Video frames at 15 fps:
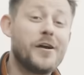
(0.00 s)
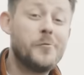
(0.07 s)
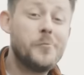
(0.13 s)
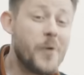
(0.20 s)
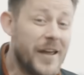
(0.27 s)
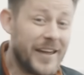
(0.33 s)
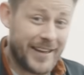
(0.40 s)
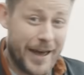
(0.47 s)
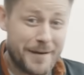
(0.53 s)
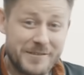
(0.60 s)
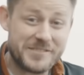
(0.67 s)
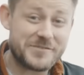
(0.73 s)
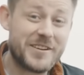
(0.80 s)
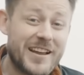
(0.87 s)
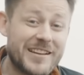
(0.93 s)
quick
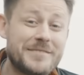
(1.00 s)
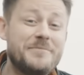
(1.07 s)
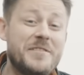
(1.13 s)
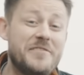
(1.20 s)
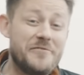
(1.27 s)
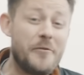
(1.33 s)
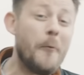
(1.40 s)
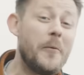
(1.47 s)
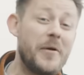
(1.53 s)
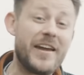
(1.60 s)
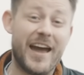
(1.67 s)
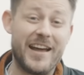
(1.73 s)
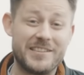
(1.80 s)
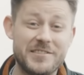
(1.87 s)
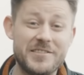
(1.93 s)
chemistry lesson before we
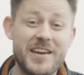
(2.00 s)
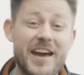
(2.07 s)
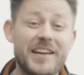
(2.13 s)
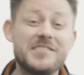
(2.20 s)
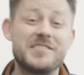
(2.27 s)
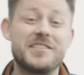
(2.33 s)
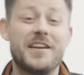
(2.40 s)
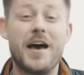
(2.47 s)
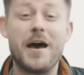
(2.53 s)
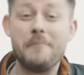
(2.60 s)
get to the engine,